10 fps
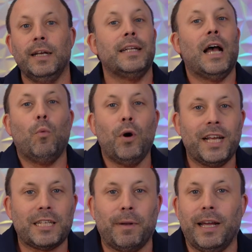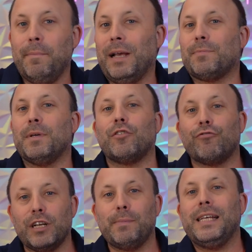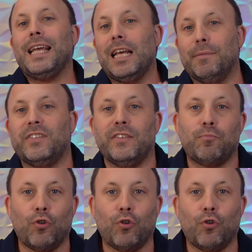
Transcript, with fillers: Now 1X Player makes some incredibly innovative